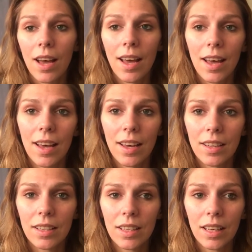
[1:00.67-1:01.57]

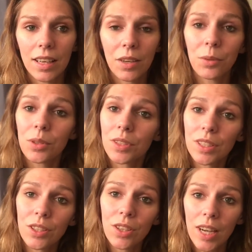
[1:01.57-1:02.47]
and we'll
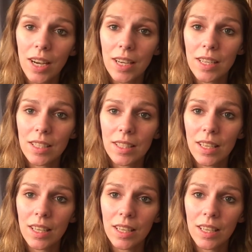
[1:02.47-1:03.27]
see you guys